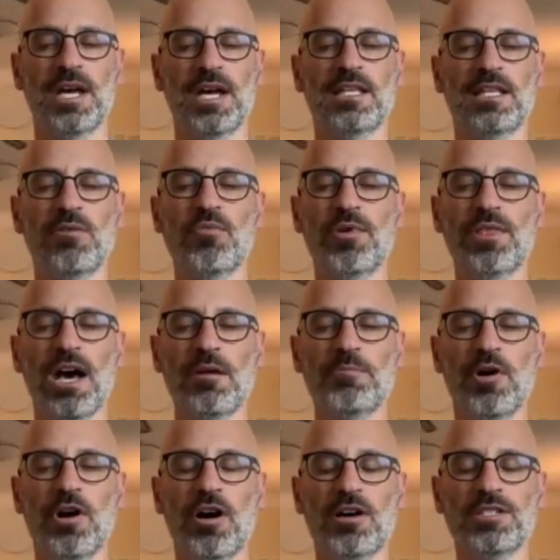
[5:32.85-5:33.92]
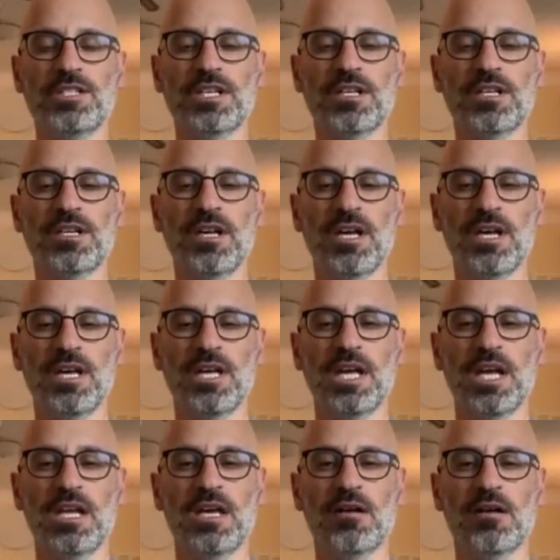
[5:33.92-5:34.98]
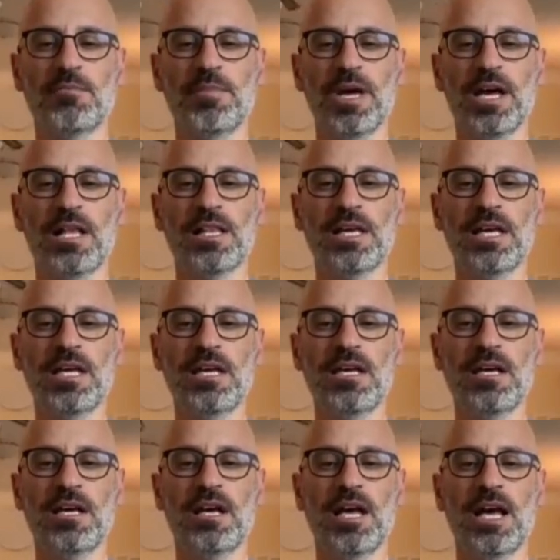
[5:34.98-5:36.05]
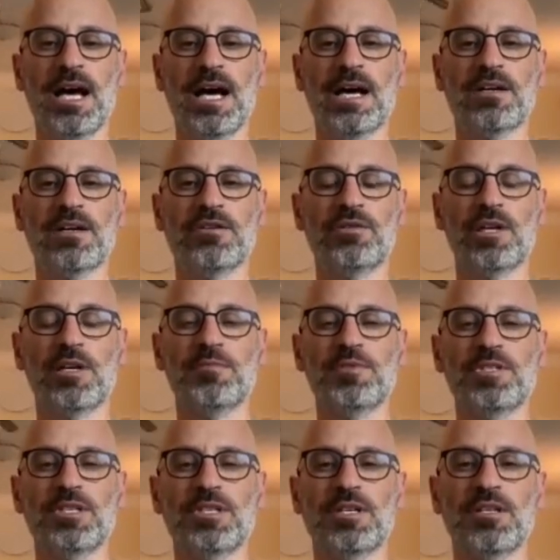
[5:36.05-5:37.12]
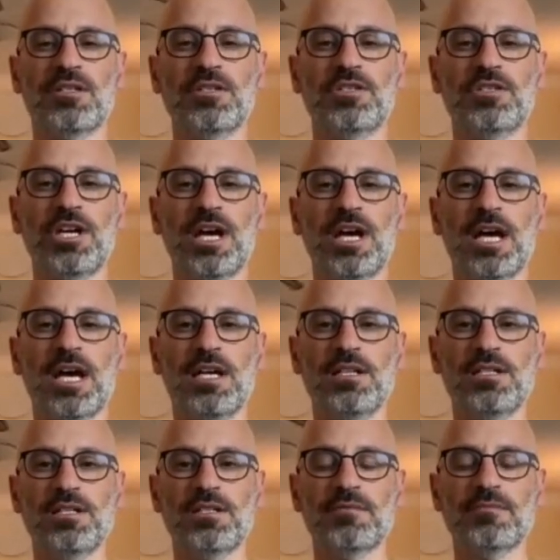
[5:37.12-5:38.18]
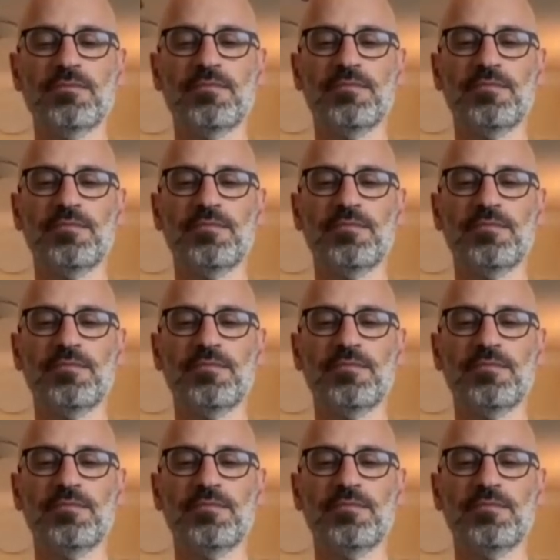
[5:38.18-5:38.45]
And then without pausing, inhale, belly, outer ribs, chest.